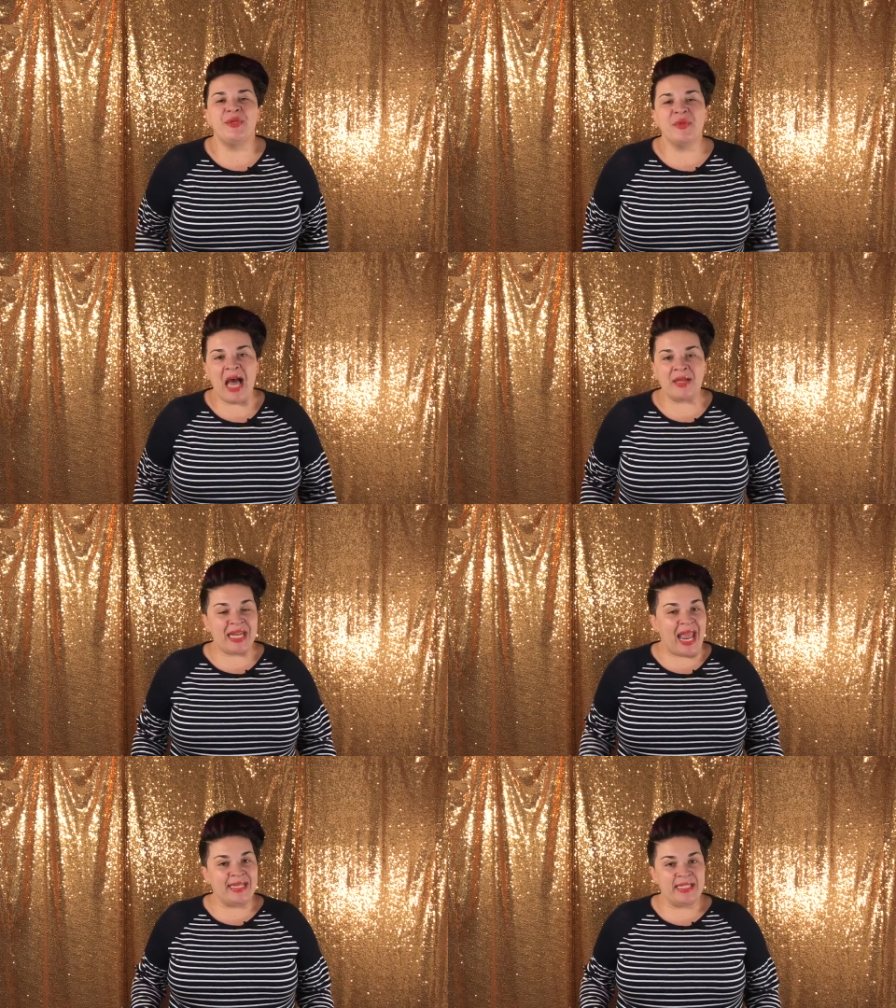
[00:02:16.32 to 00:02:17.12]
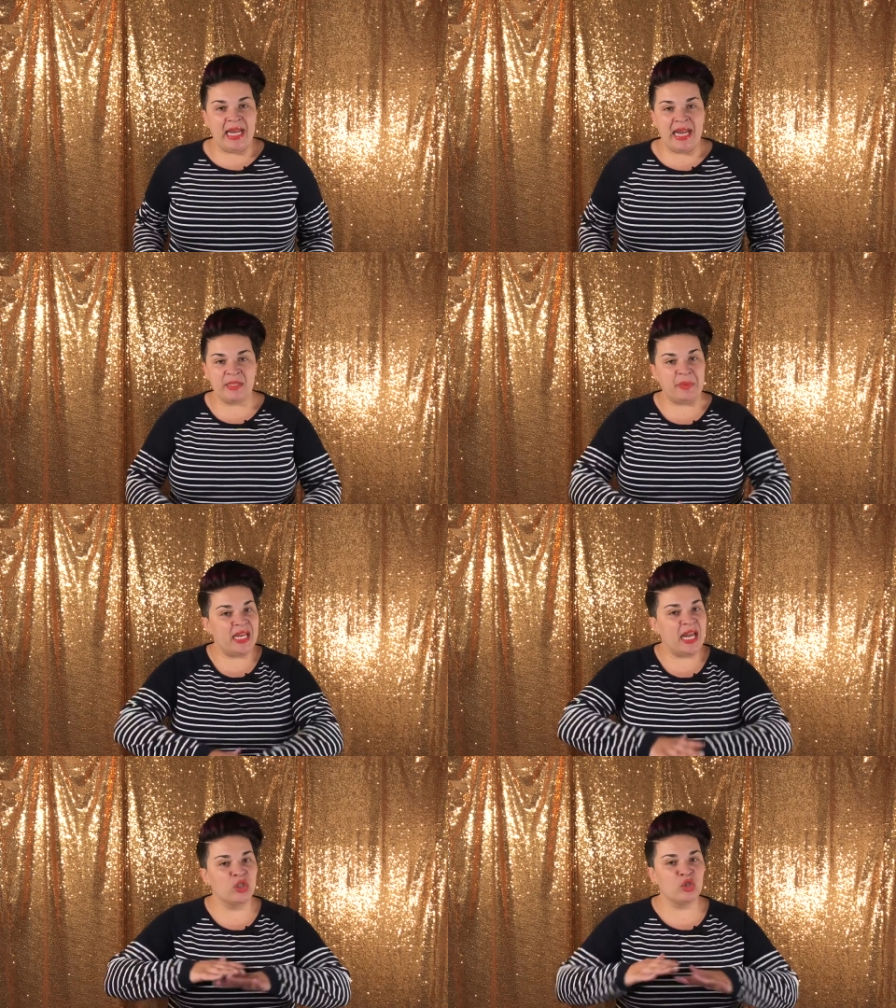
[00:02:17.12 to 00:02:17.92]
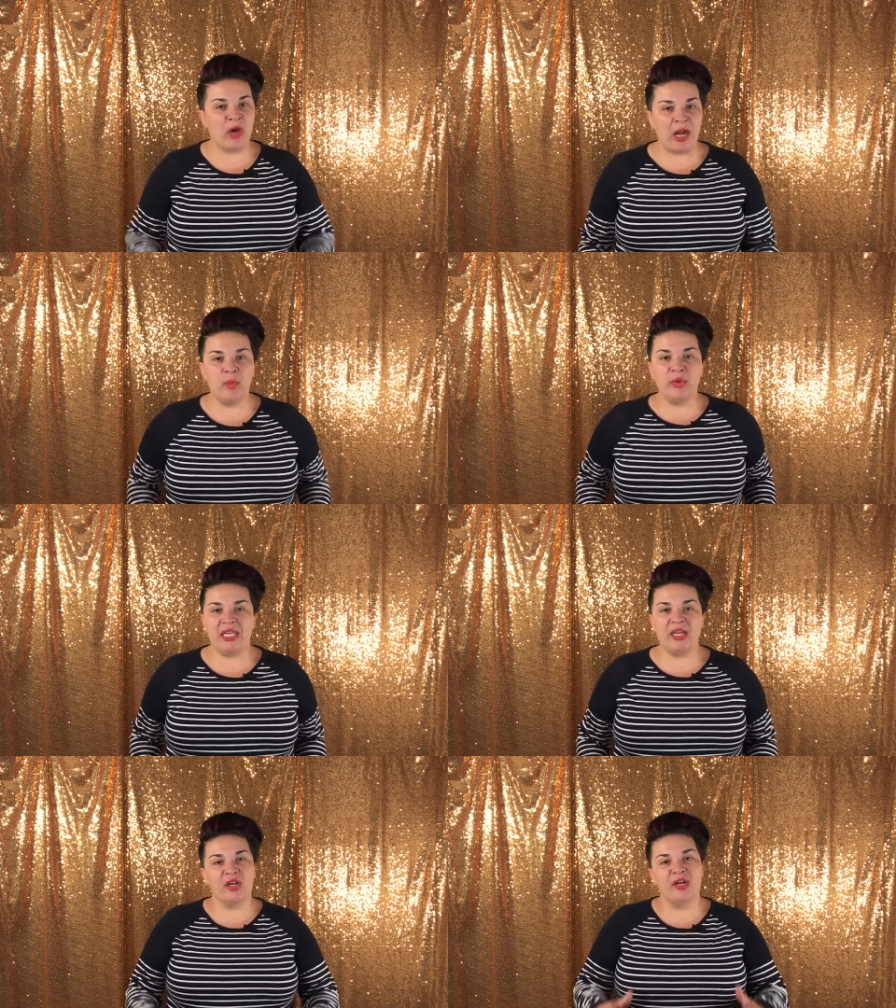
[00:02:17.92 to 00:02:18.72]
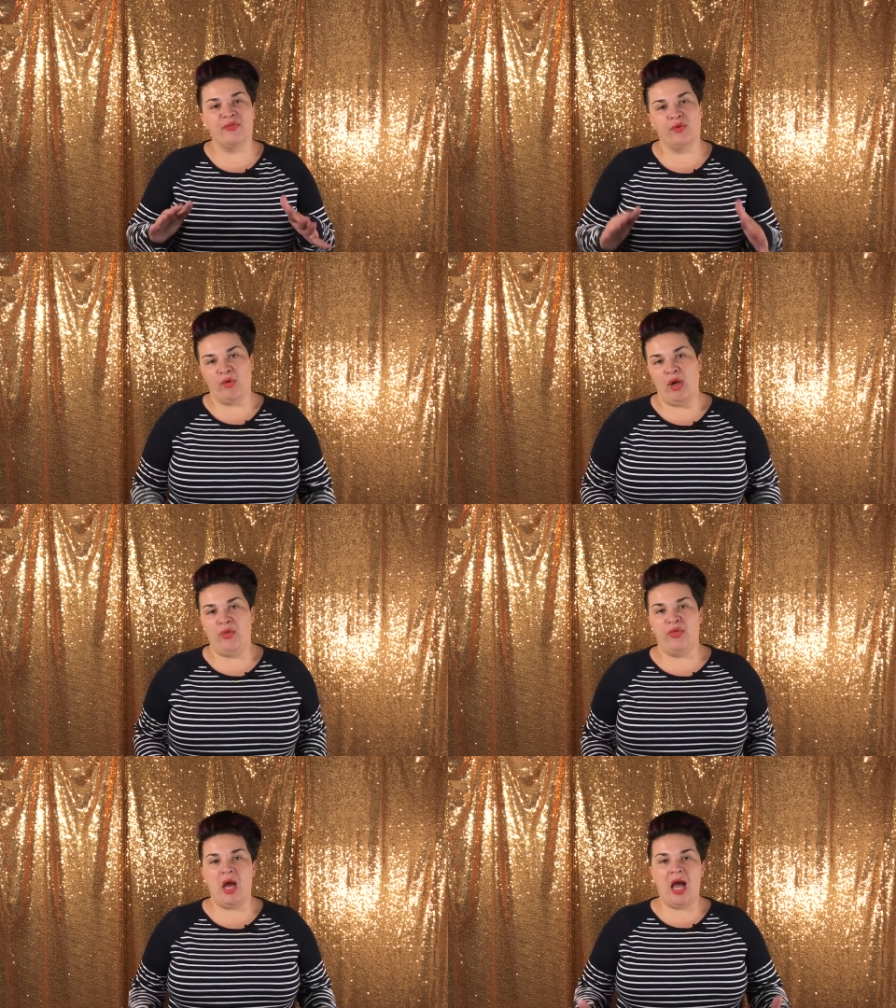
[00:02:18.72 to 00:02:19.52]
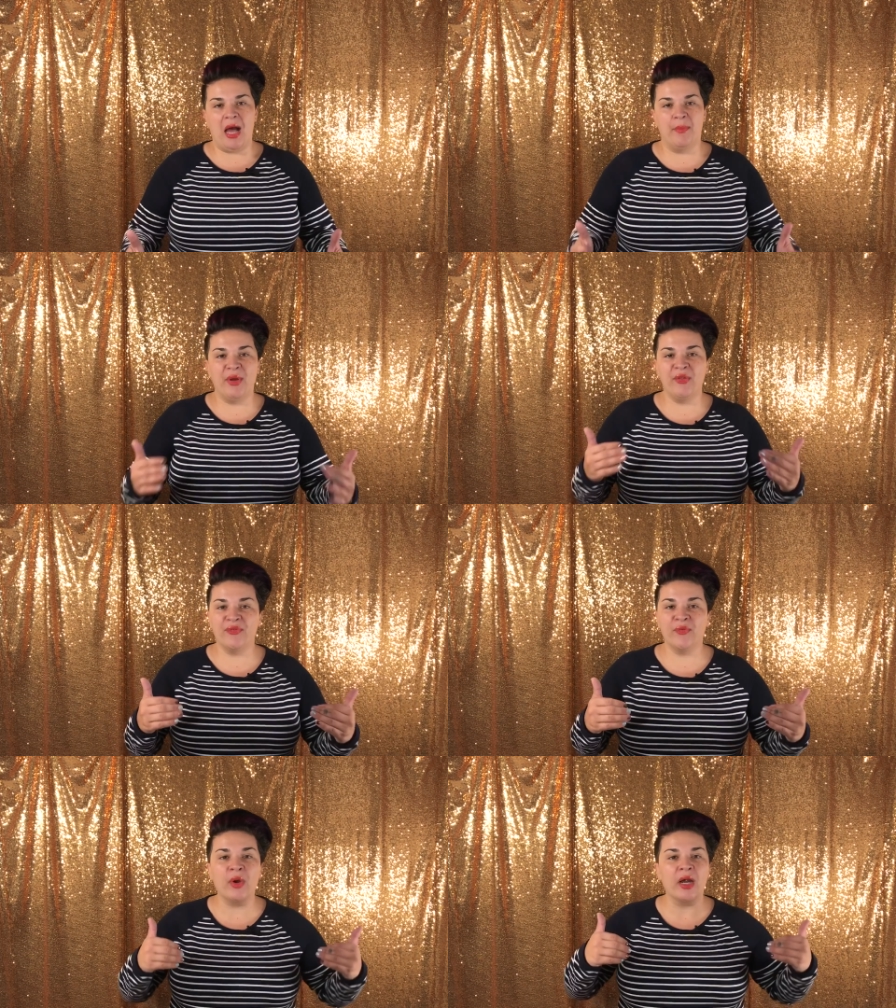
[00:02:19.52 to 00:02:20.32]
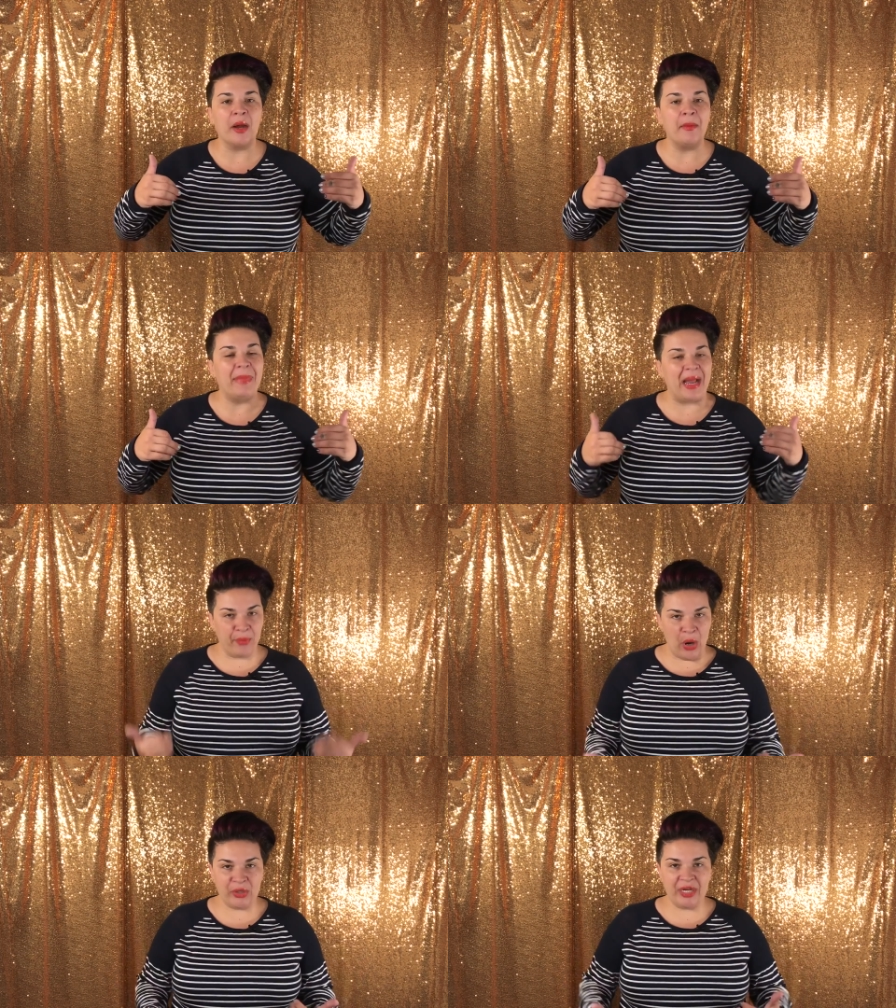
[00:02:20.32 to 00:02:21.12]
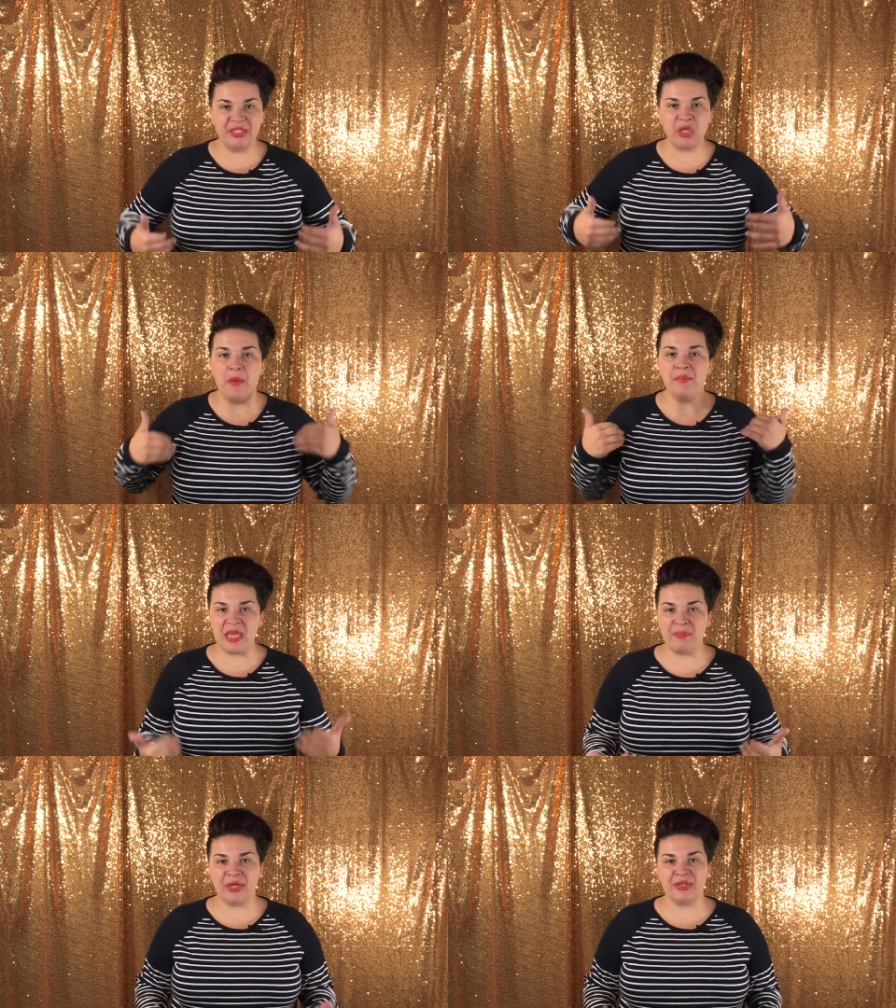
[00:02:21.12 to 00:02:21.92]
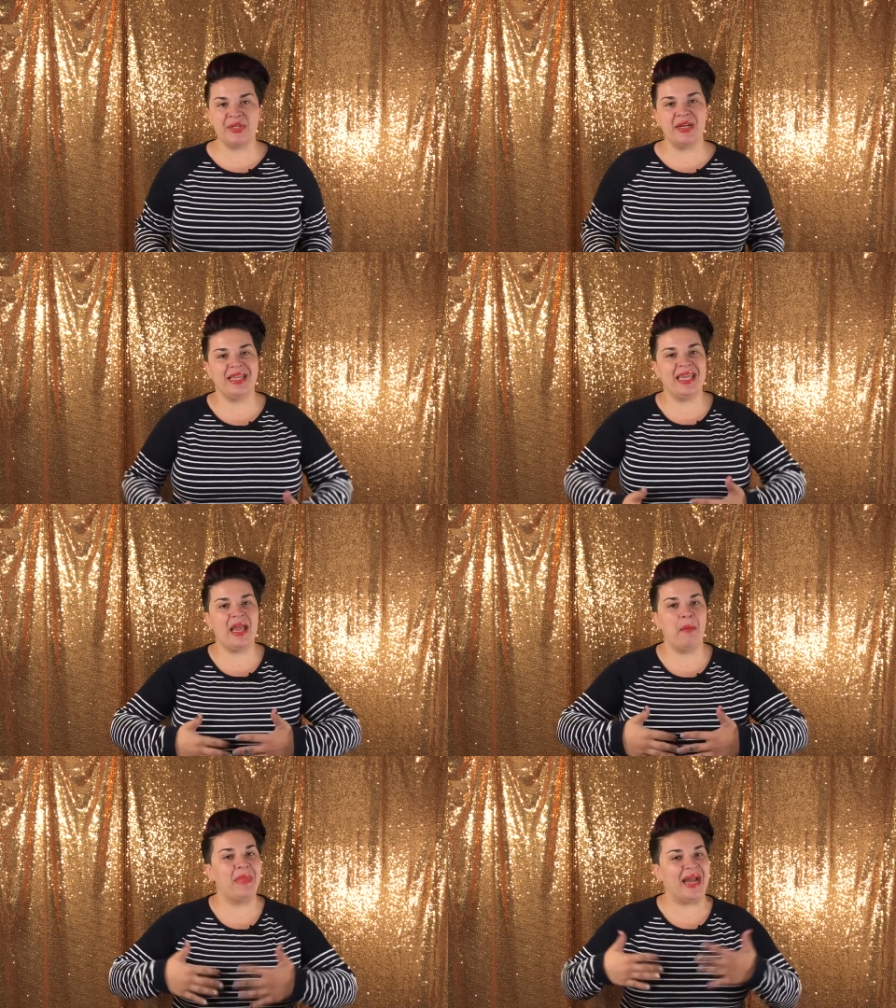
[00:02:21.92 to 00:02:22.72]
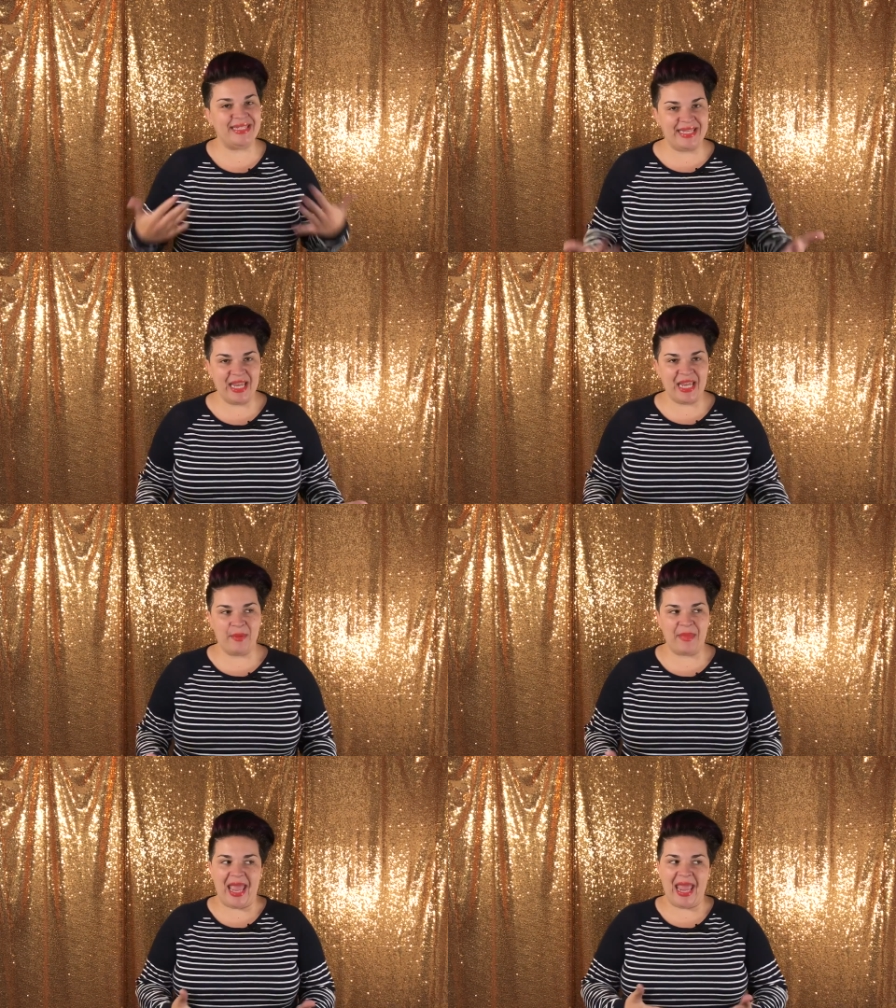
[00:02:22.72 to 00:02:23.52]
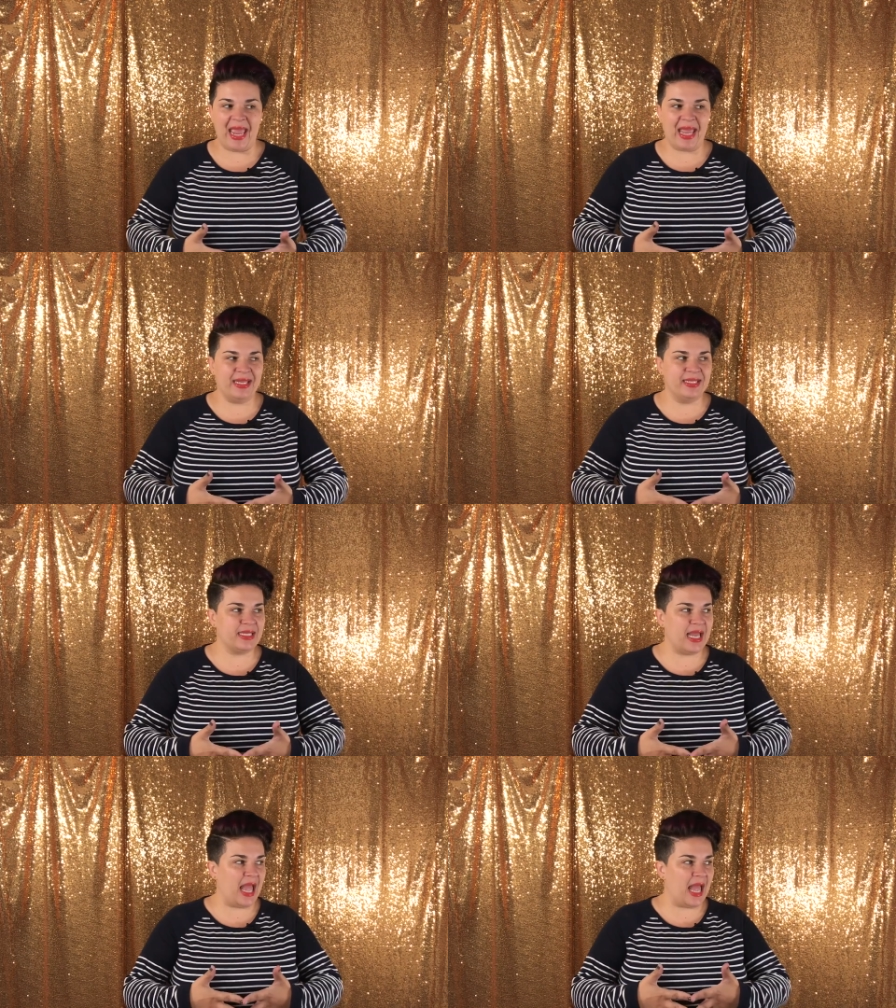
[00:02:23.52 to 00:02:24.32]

two thousand eighteen has been an incredible year of growth, uh, both for my brokerage, me personally, my team, and